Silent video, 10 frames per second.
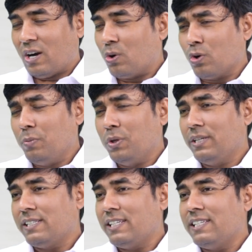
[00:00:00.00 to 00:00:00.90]
autoimmune
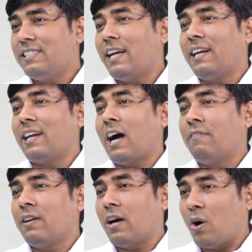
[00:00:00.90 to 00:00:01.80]
disease is that
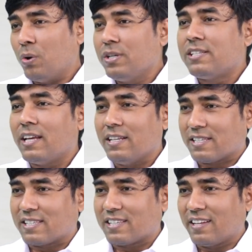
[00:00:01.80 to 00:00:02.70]
our own
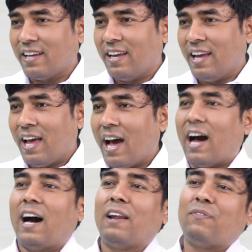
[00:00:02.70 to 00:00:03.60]
cells
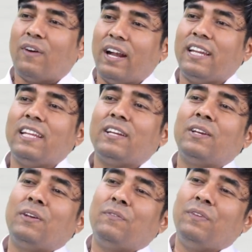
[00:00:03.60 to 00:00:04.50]
are fighting
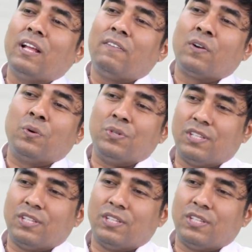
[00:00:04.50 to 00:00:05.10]
with our own